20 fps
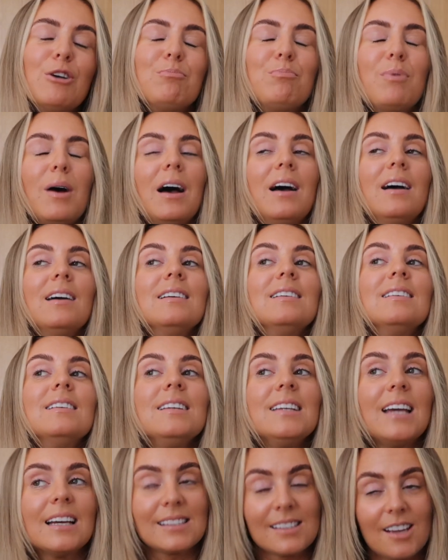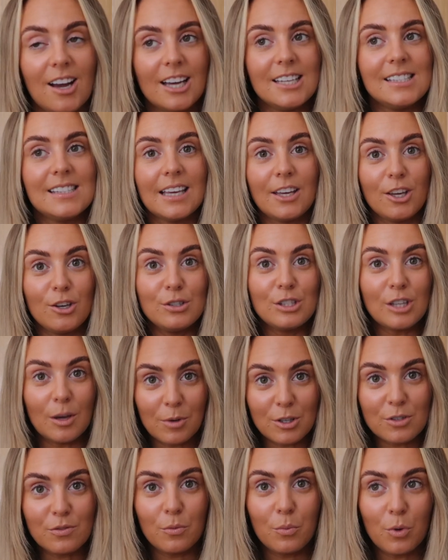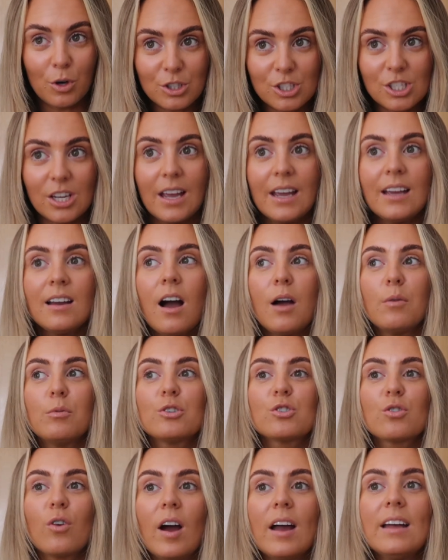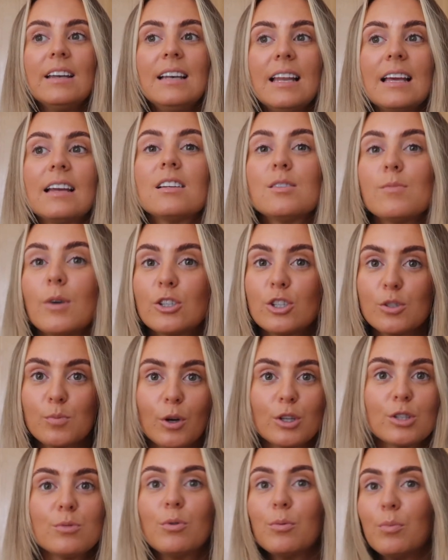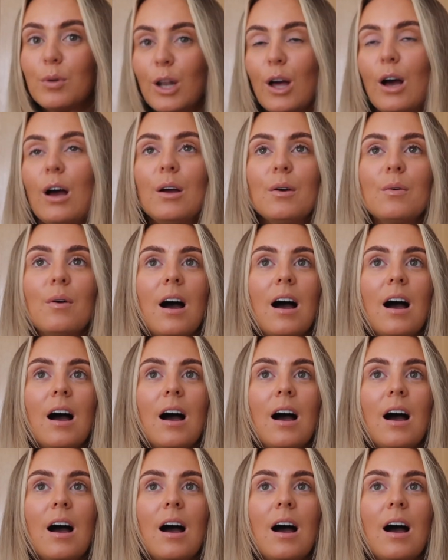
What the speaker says: But yes, guys, thank you so much for watching. I will try and link as much as possible below.